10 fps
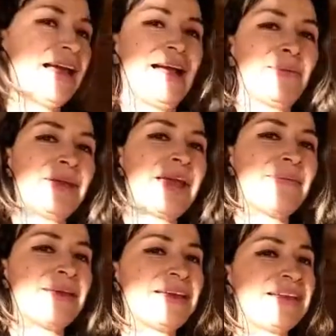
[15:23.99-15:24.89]
we
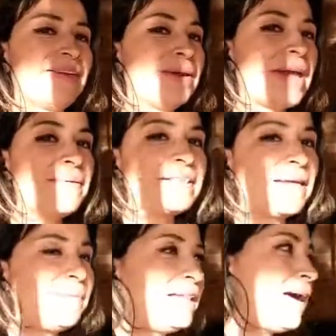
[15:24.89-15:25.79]
having
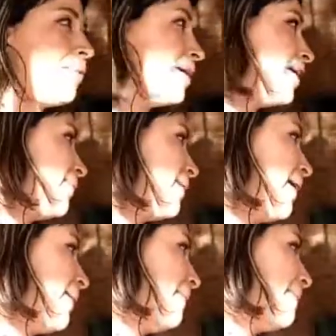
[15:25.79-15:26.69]
them in our
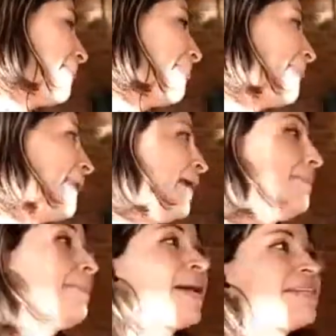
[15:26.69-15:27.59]

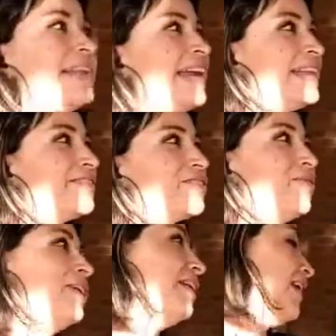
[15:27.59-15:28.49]
in bassinets
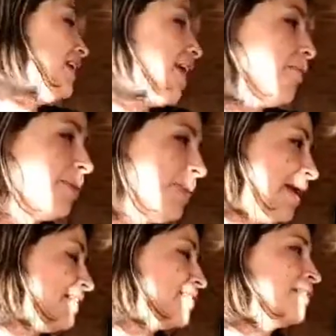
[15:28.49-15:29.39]
in our
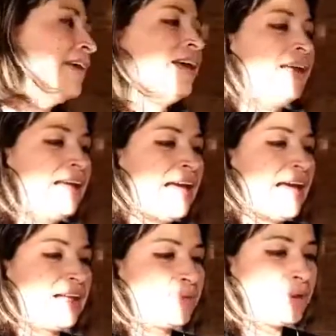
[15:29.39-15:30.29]
beds,
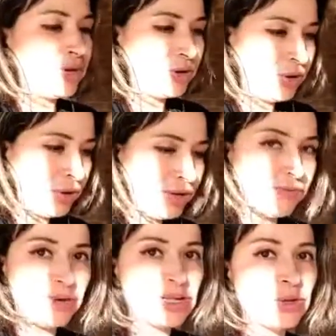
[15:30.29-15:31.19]
and we don't know if
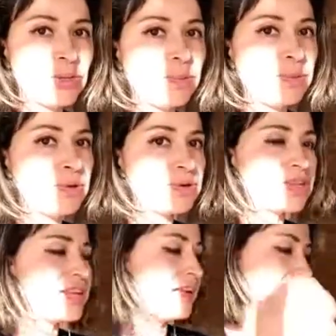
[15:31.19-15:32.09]
we should
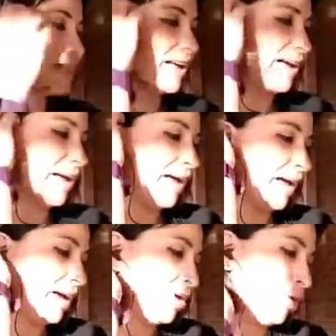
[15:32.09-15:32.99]
purchase
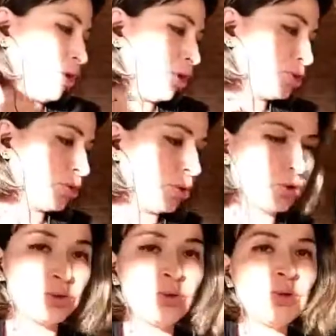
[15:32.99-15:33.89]
a cot or
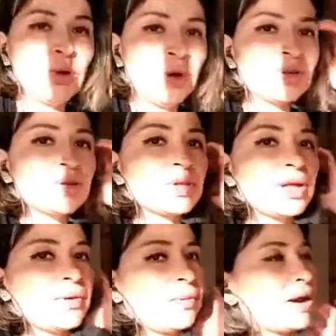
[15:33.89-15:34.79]
two cots.
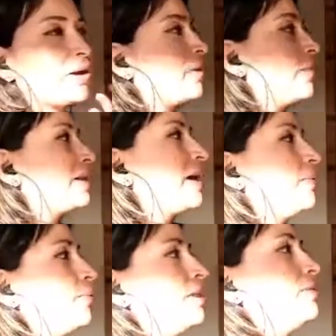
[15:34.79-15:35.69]
What
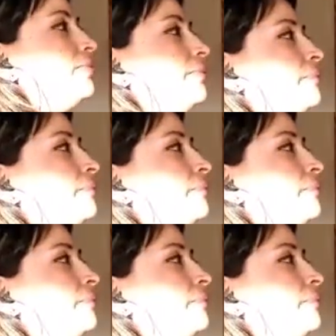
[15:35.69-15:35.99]
can we do?